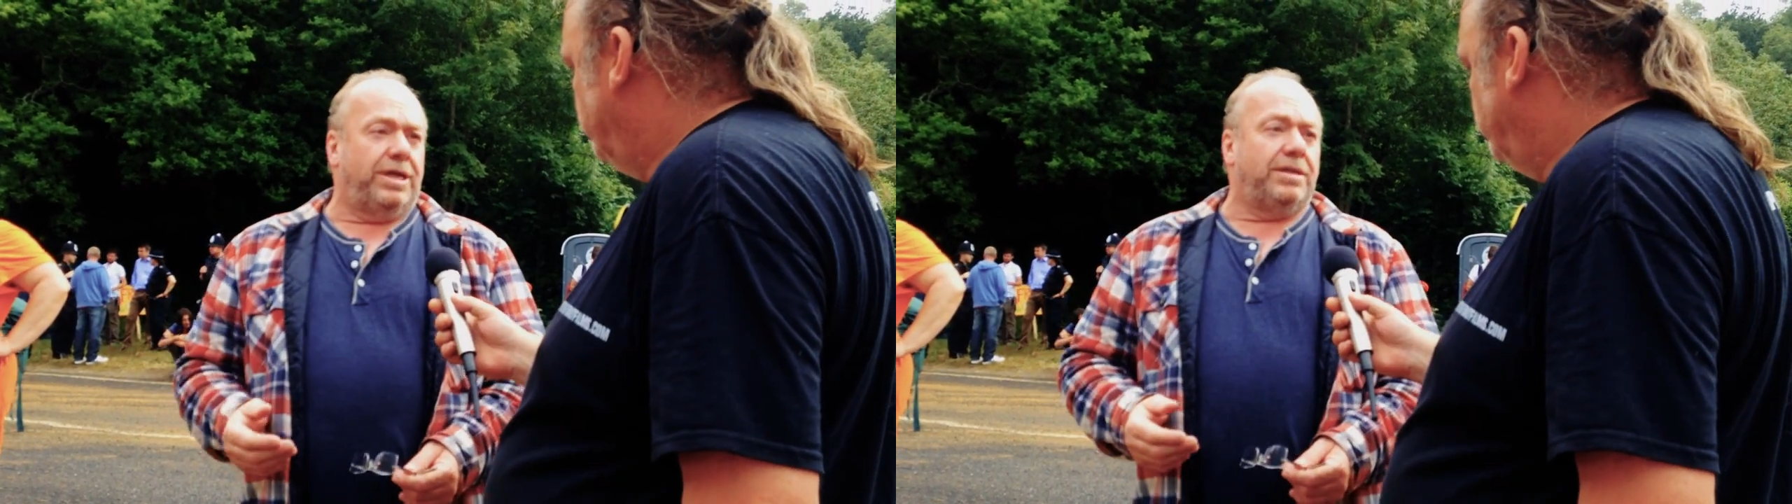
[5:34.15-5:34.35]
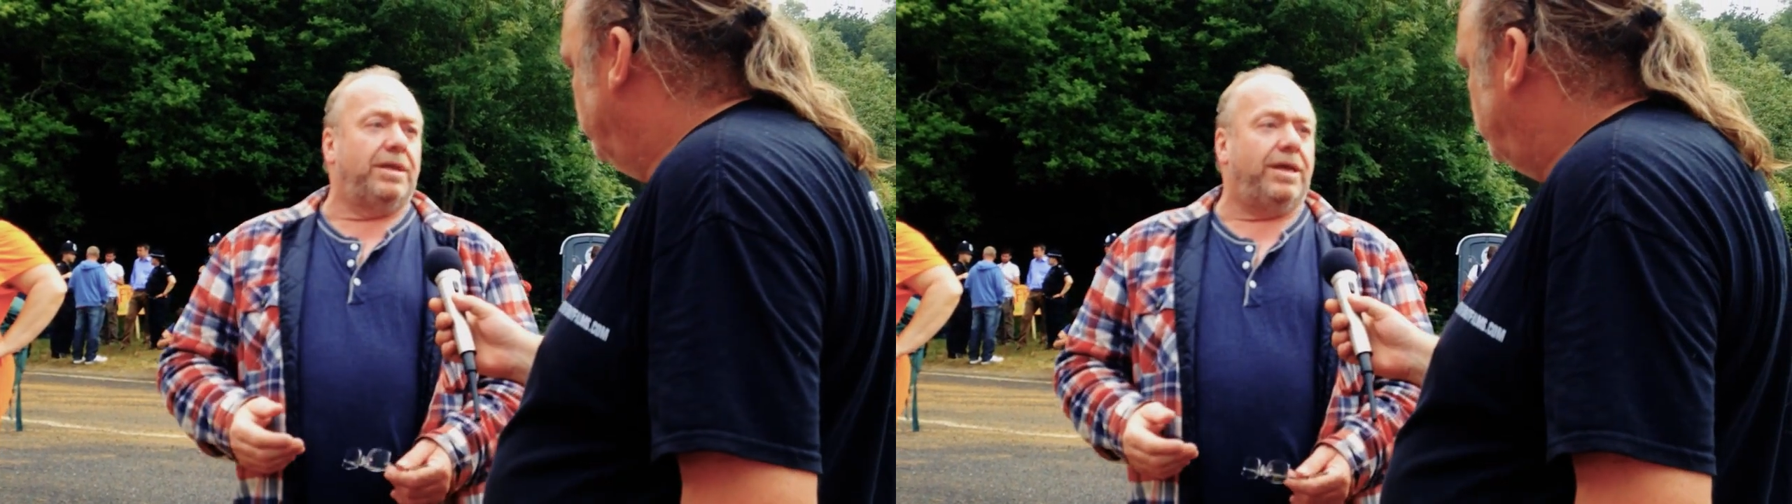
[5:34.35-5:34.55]

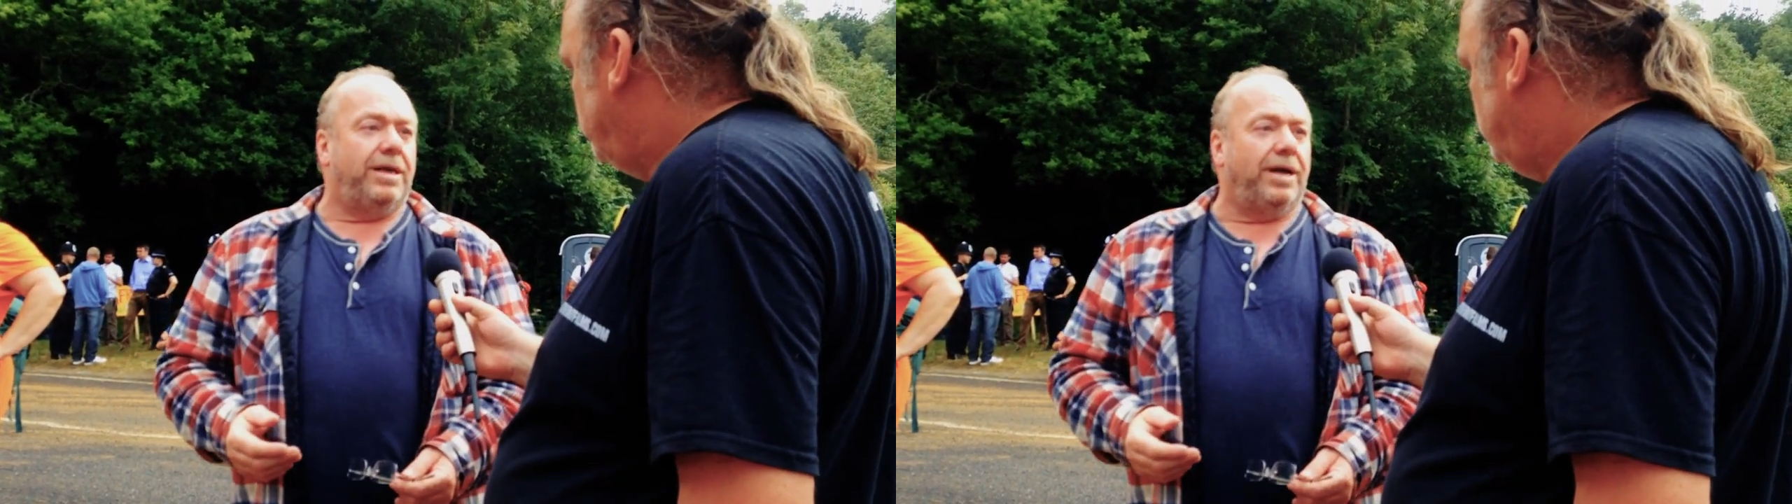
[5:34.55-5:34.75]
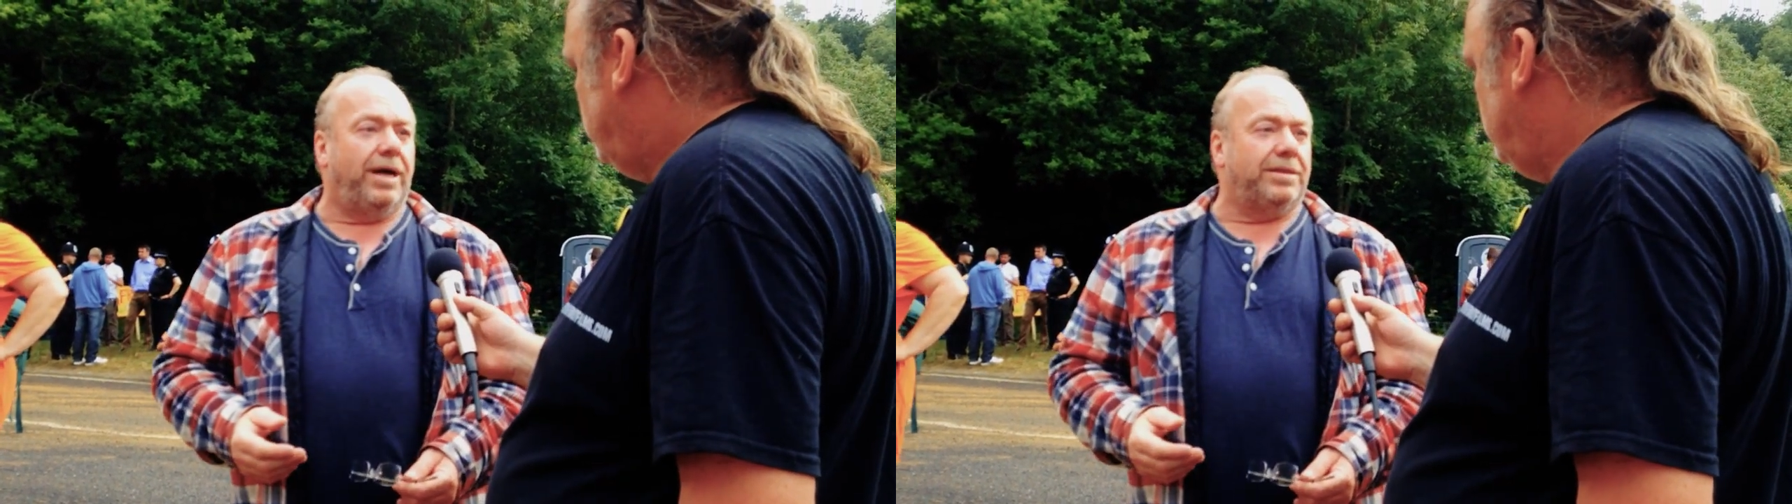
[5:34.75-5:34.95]
in
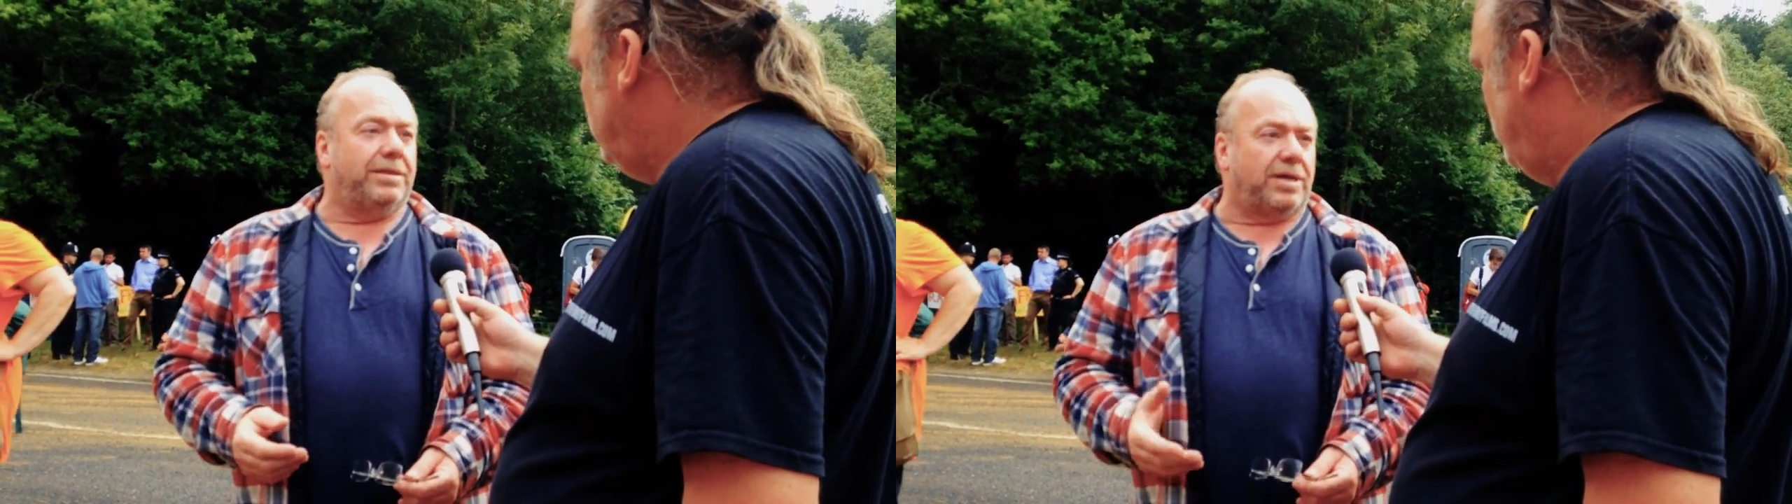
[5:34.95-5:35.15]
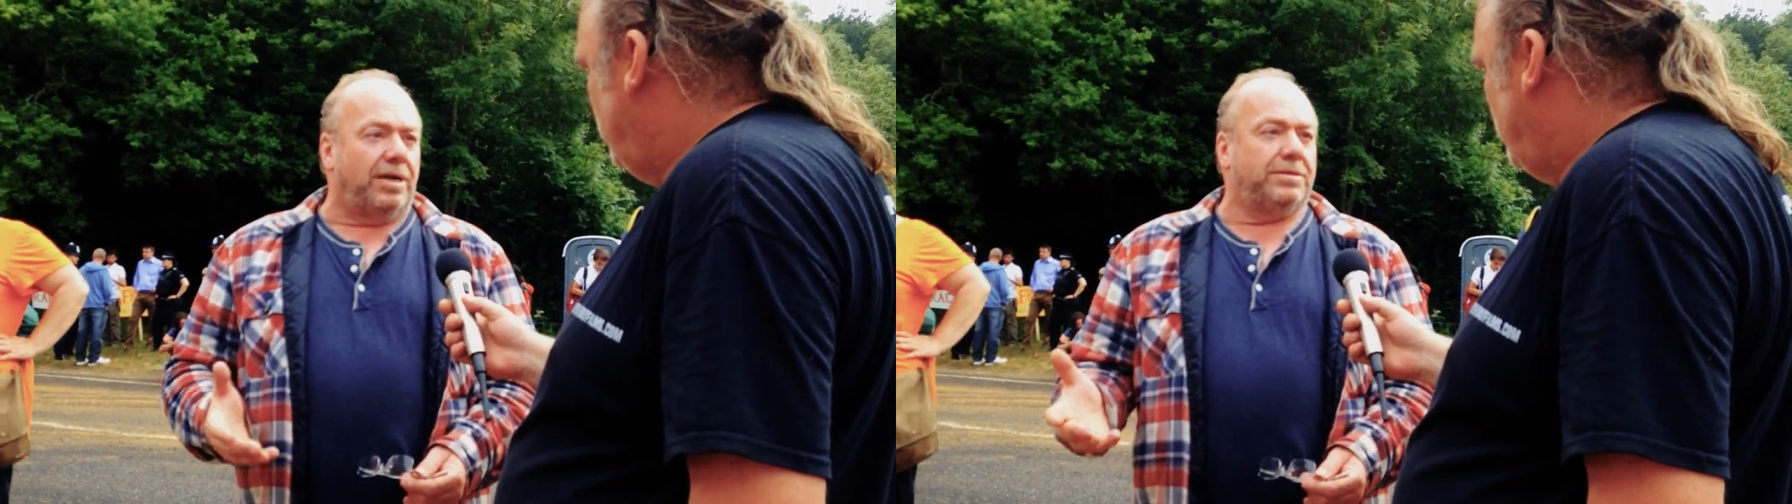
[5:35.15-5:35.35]

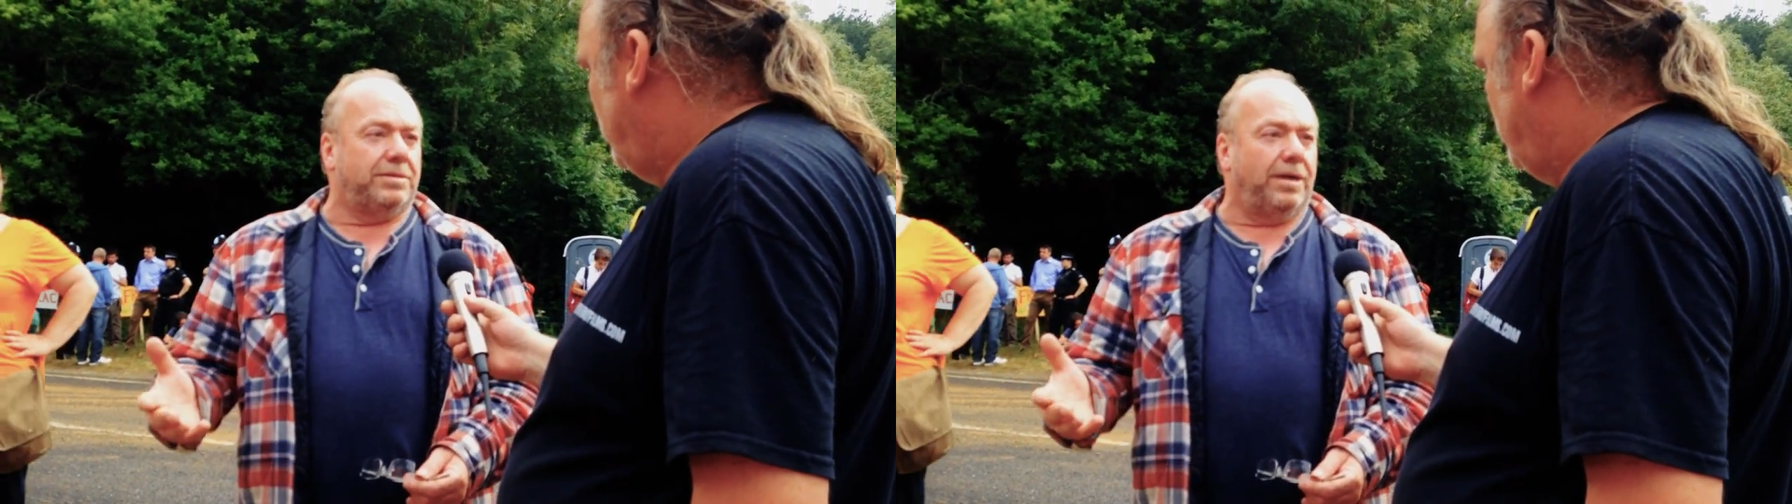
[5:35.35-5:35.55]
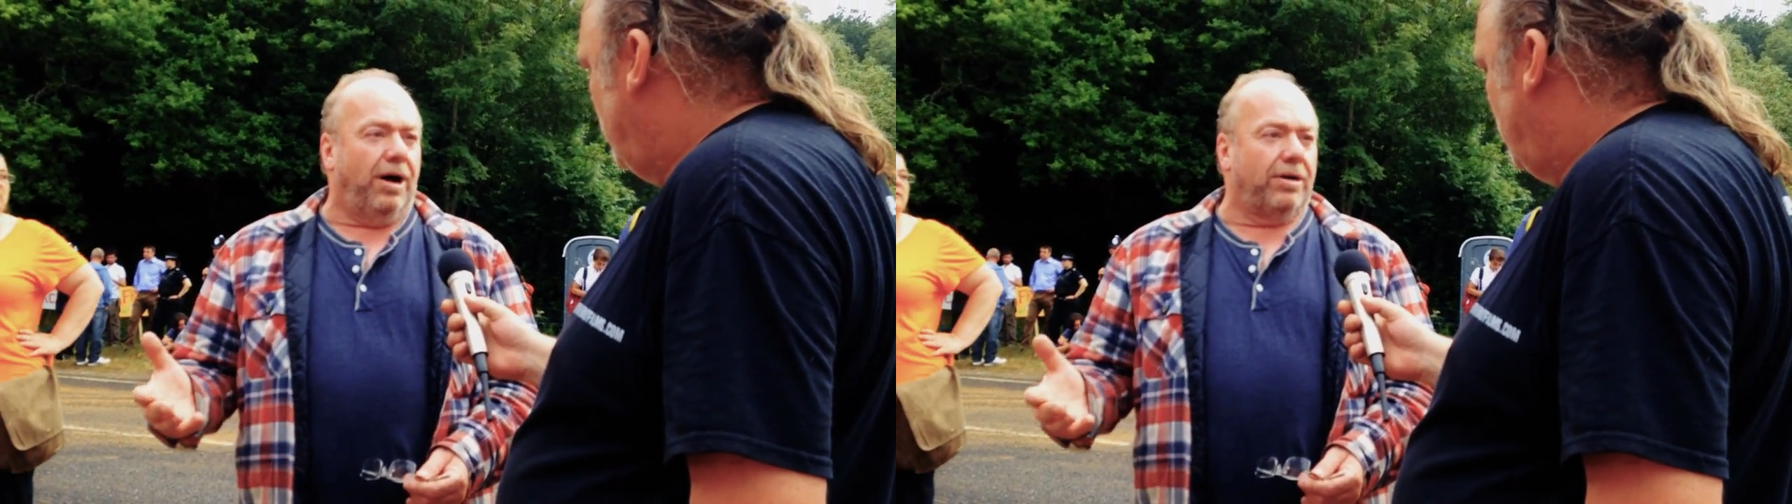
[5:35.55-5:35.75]
the
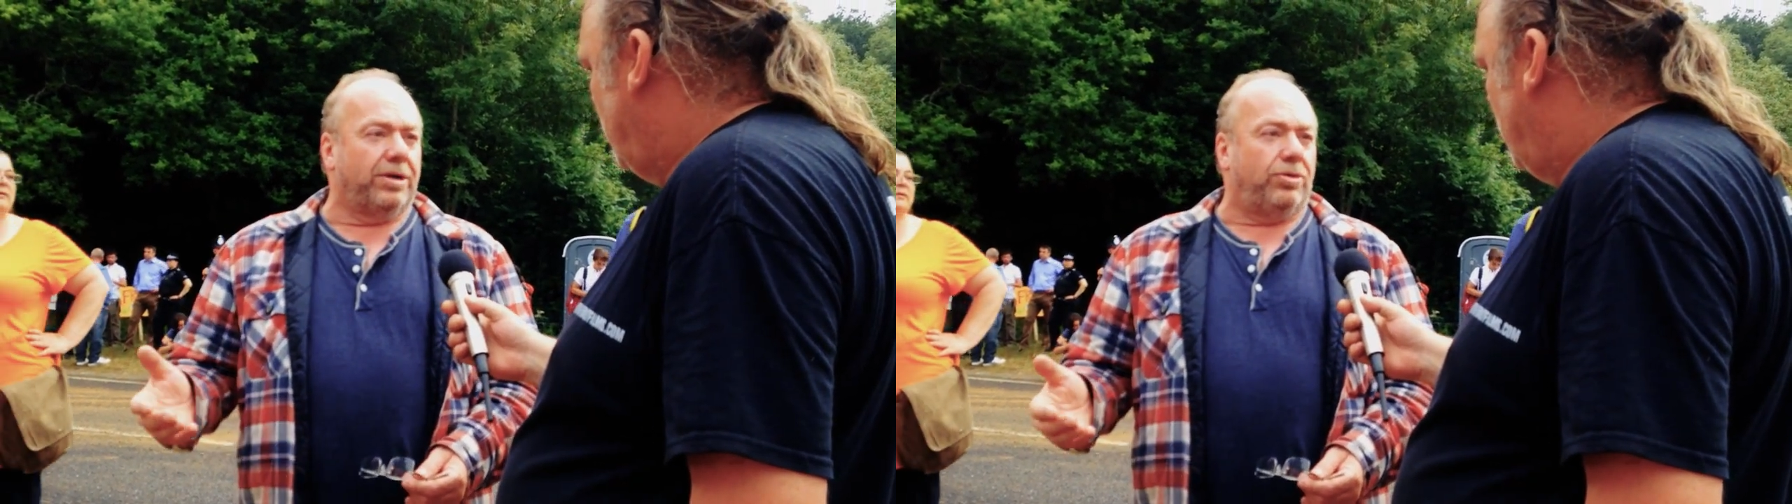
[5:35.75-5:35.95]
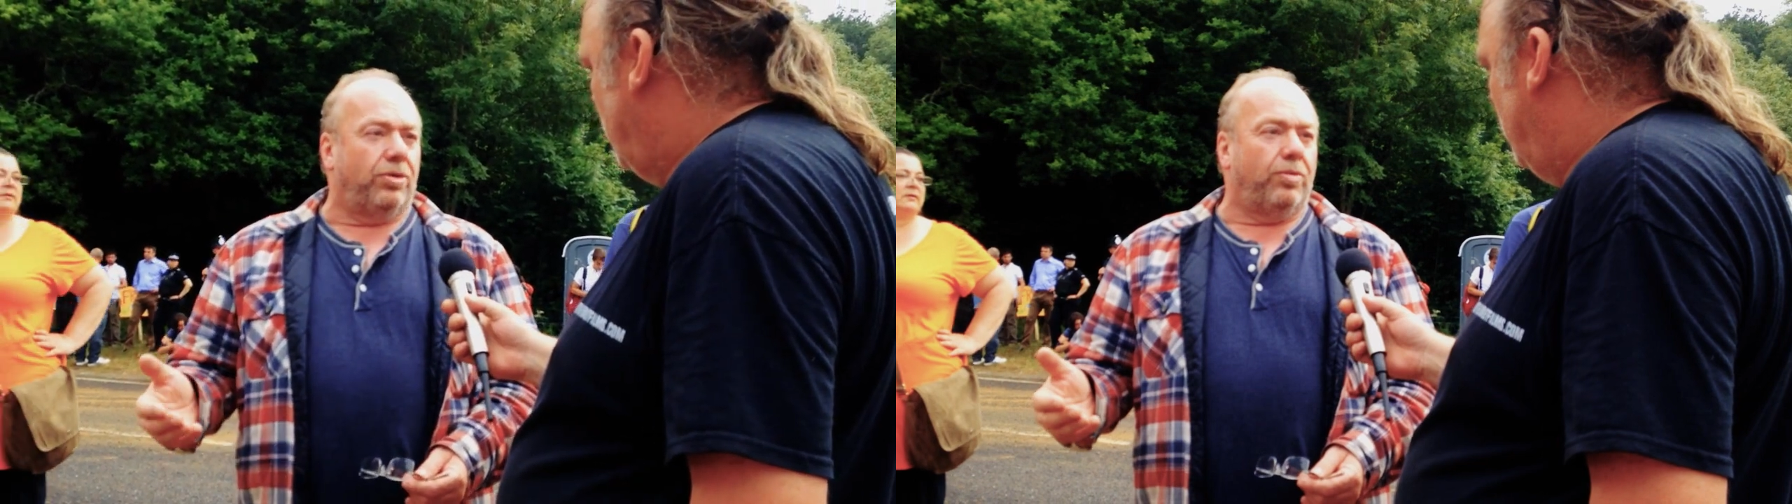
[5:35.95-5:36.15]
Sun
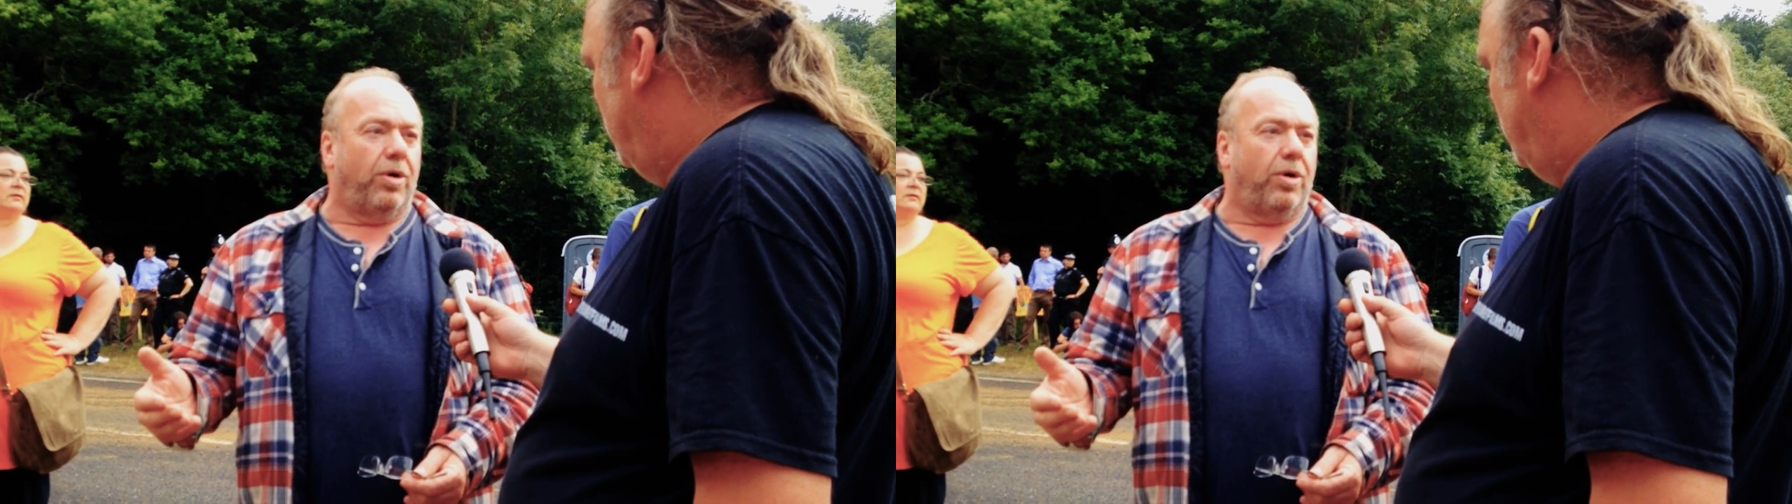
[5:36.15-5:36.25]
article